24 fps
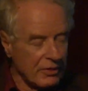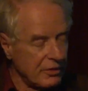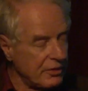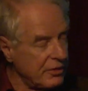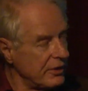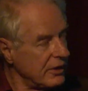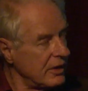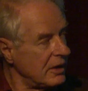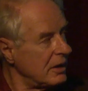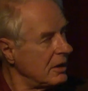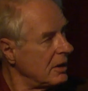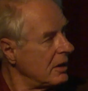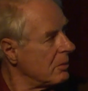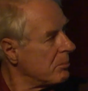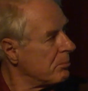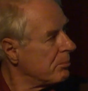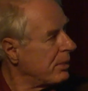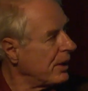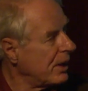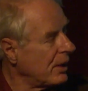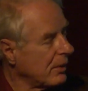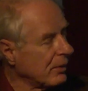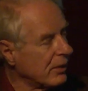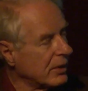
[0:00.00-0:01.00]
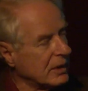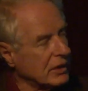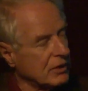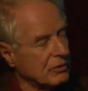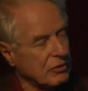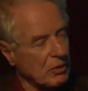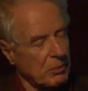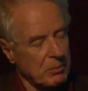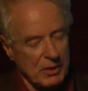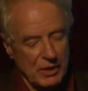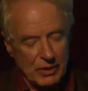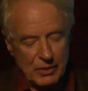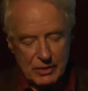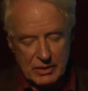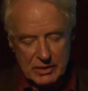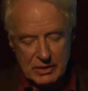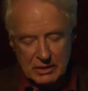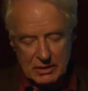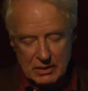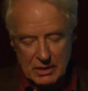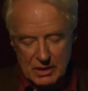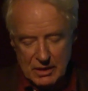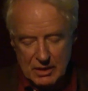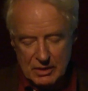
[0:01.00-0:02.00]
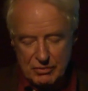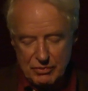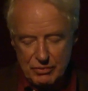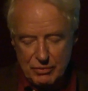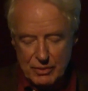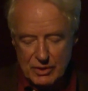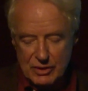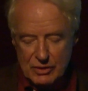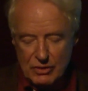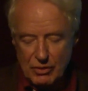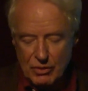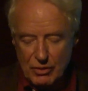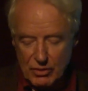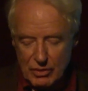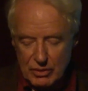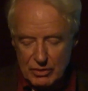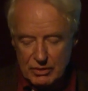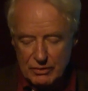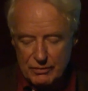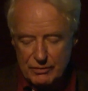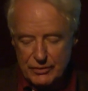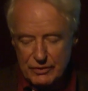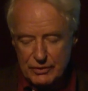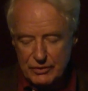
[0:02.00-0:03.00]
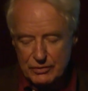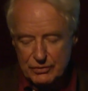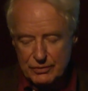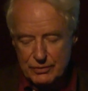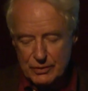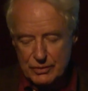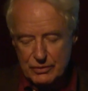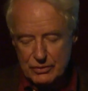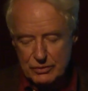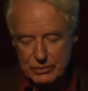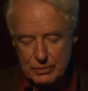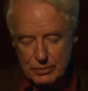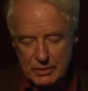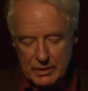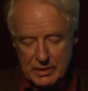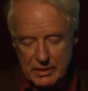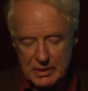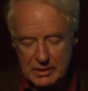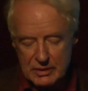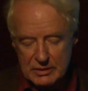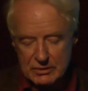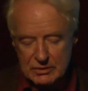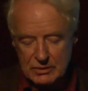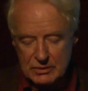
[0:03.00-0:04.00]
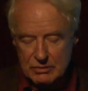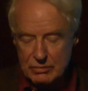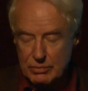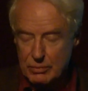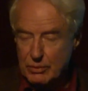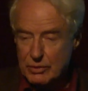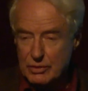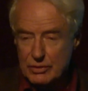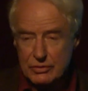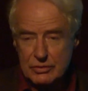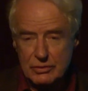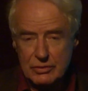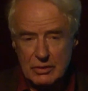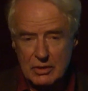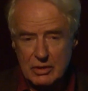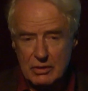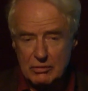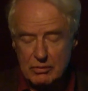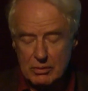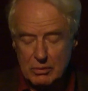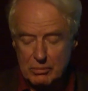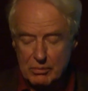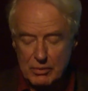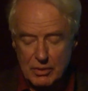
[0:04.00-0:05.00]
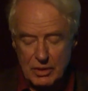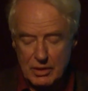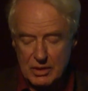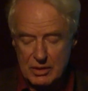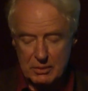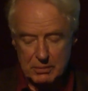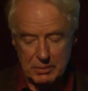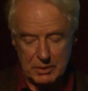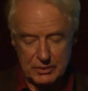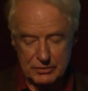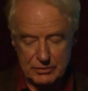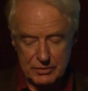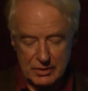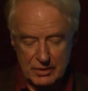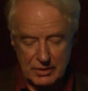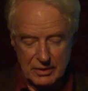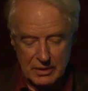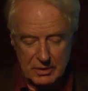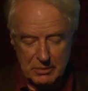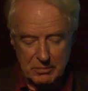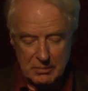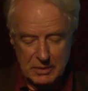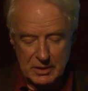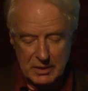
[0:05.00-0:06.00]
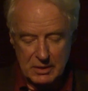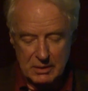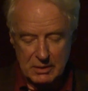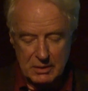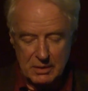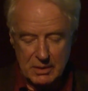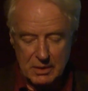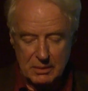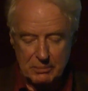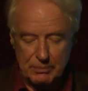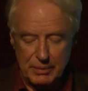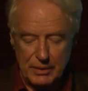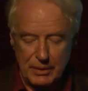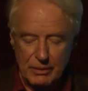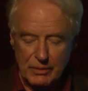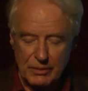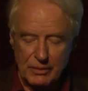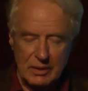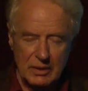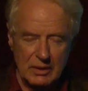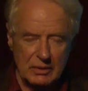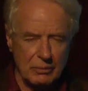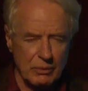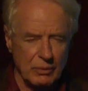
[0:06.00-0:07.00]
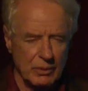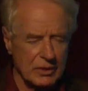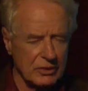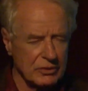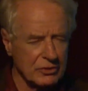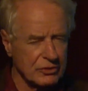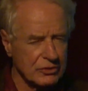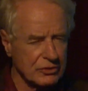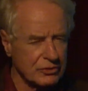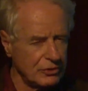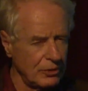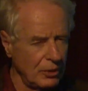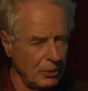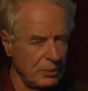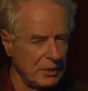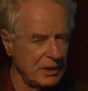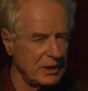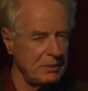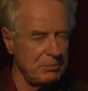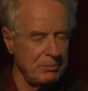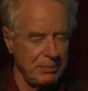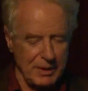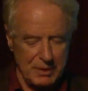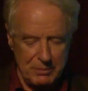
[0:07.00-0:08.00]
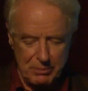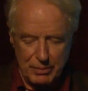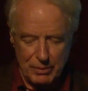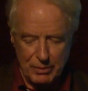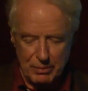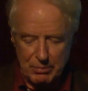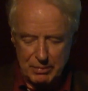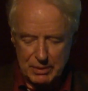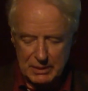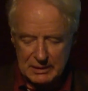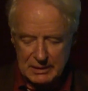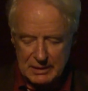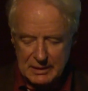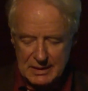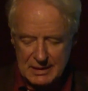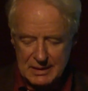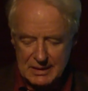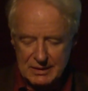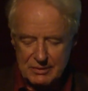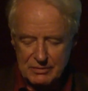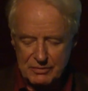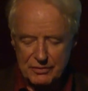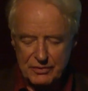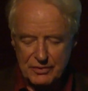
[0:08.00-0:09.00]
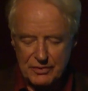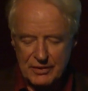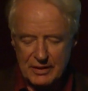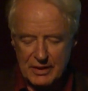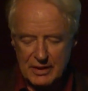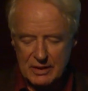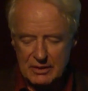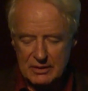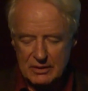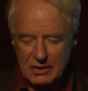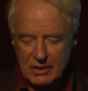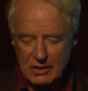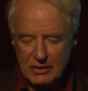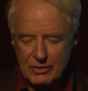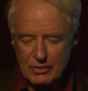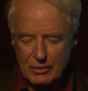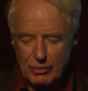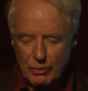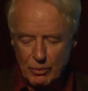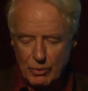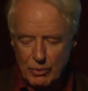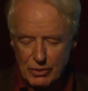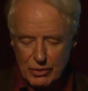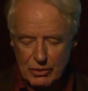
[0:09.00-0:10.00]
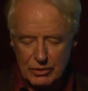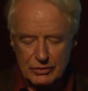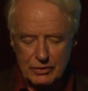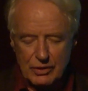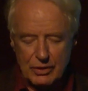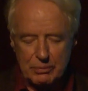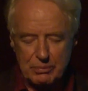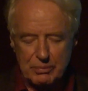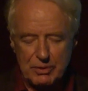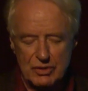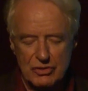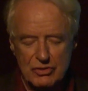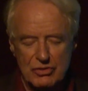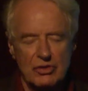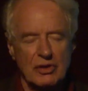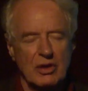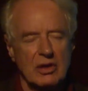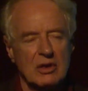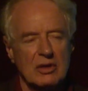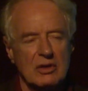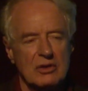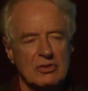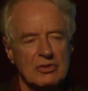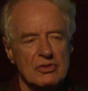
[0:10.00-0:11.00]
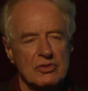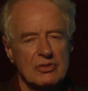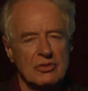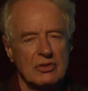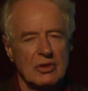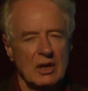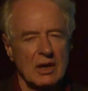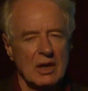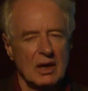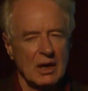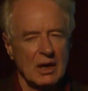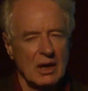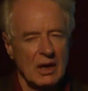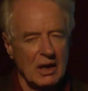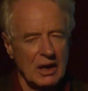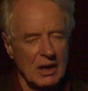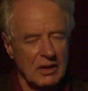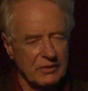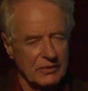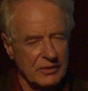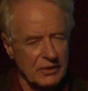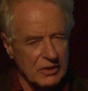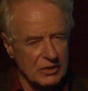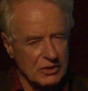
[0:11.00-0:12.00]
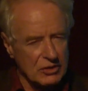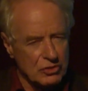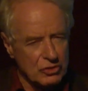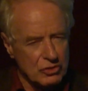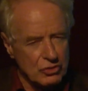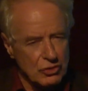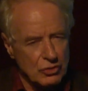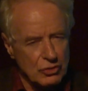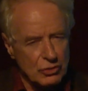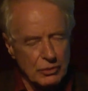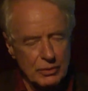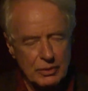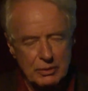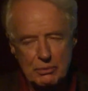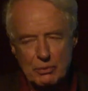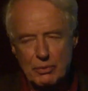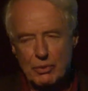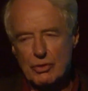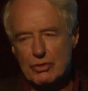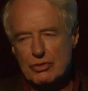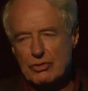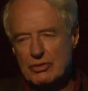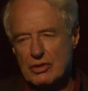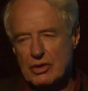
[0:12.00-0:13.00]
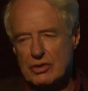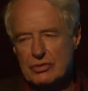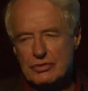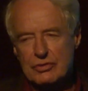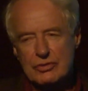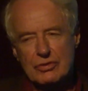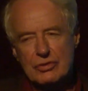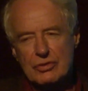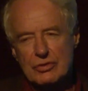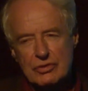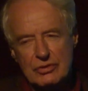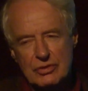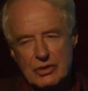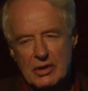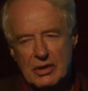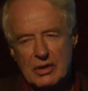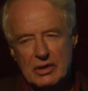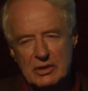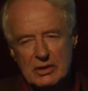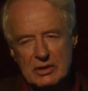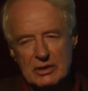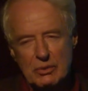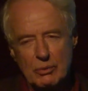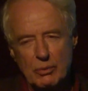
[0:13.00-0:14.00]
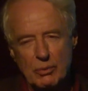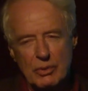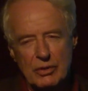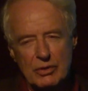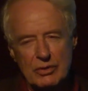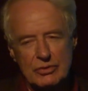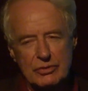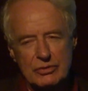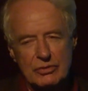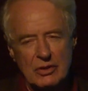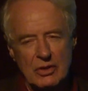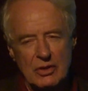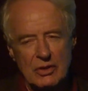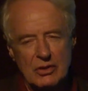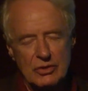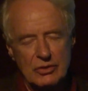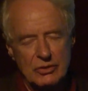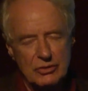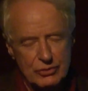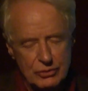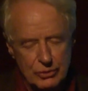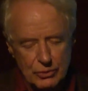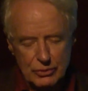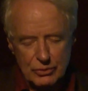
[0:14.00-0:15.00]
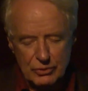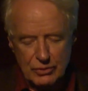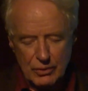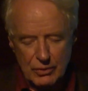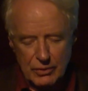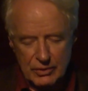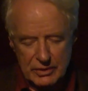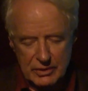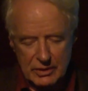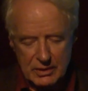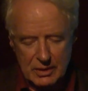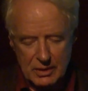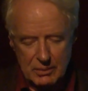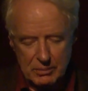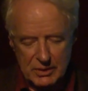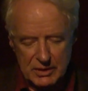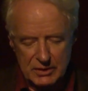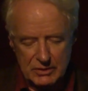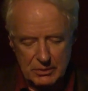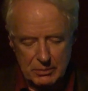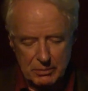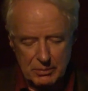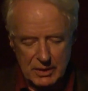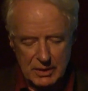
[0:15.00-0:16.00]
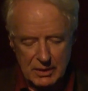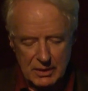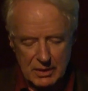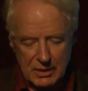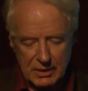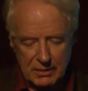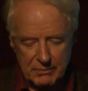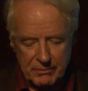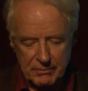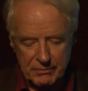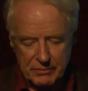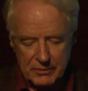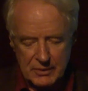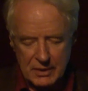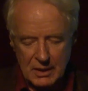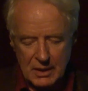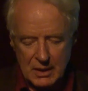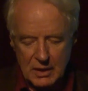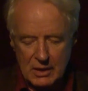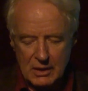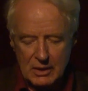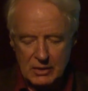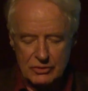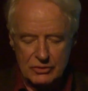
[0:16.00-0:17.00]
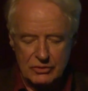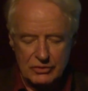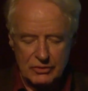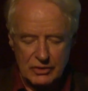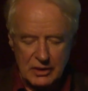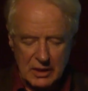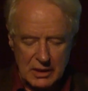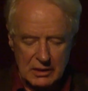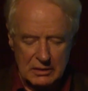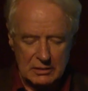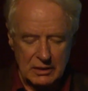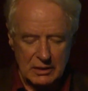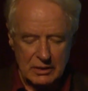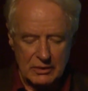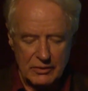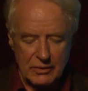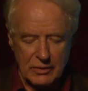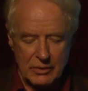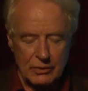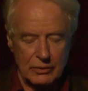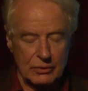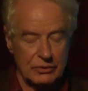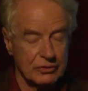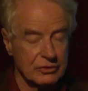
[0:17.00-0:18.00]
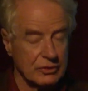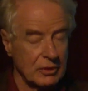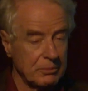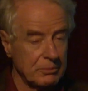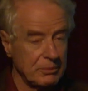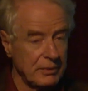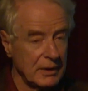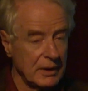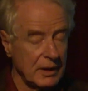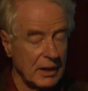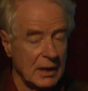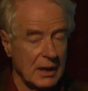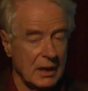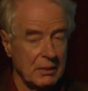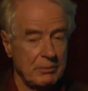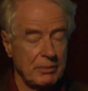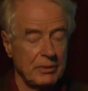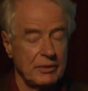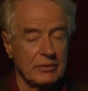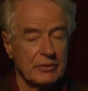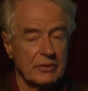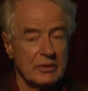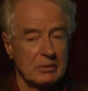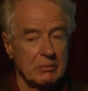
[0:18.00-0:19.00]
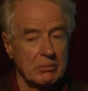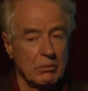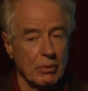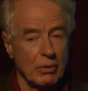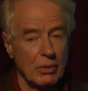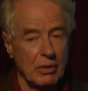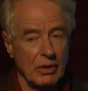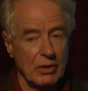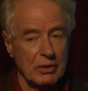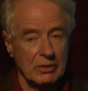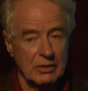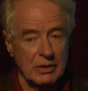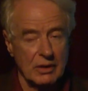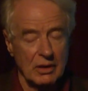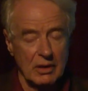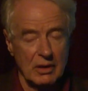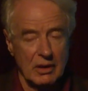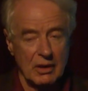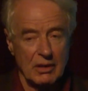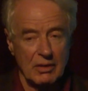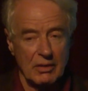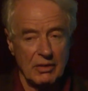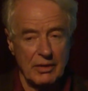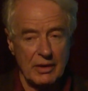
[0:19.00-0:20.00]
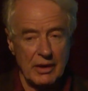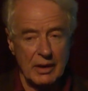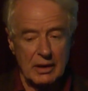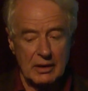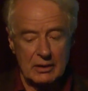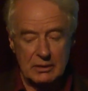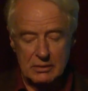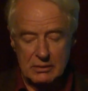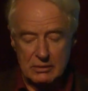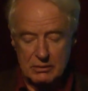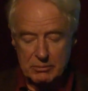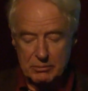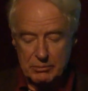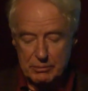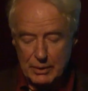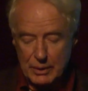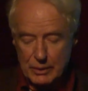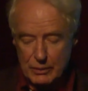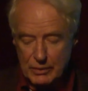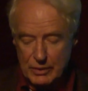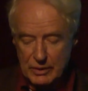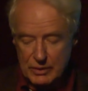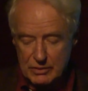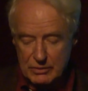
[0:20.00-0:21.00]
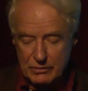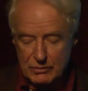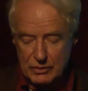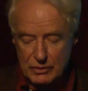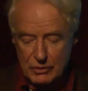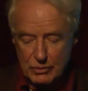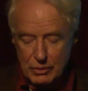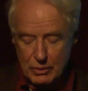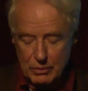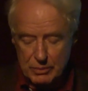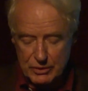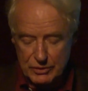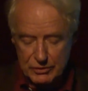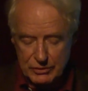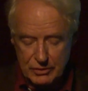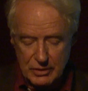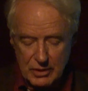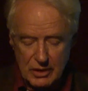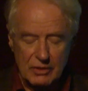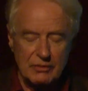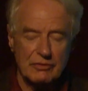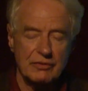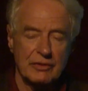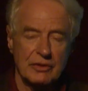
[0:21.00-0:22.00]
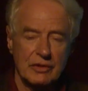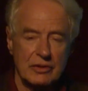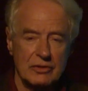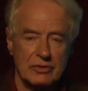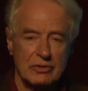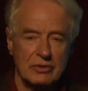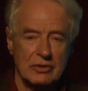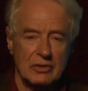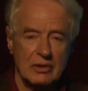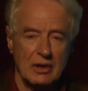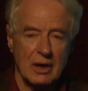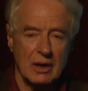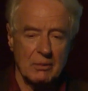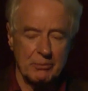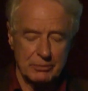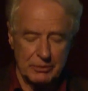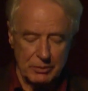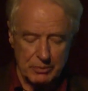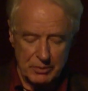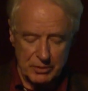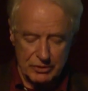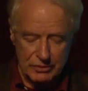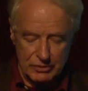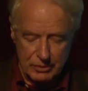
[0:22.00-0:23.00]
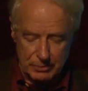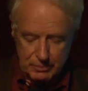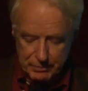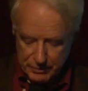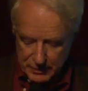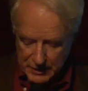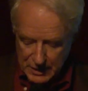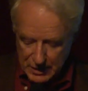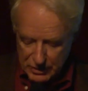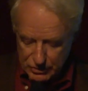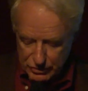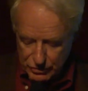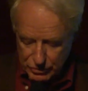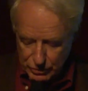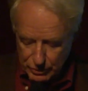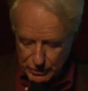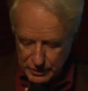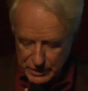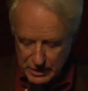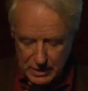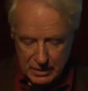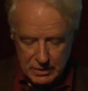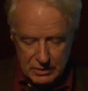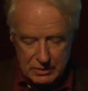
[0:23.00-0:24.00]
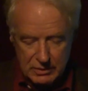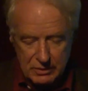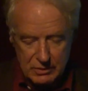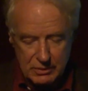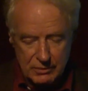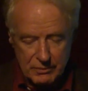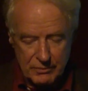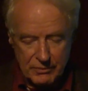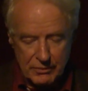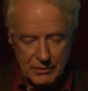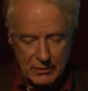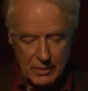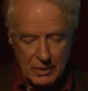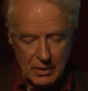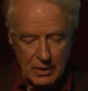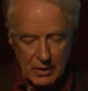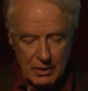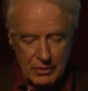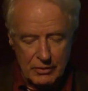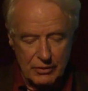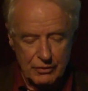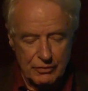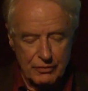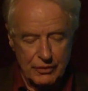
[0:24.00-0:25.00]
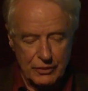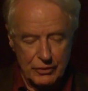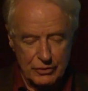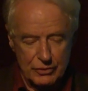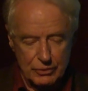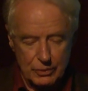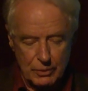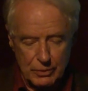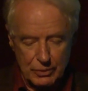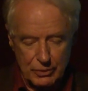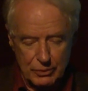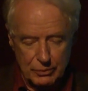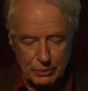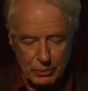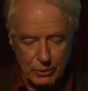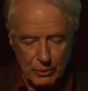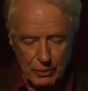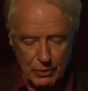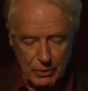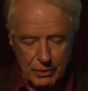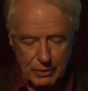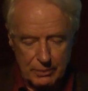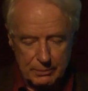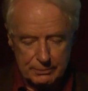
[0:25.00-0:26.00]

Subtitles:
The period of American life when all of these folks were active was a remarkable time, a period when so many people believed that the world could be changed and that a new and more just society was soon going to come into being. Sadly, though, something happened that brought that period of enormous confidence and optimism to an end, the First World War.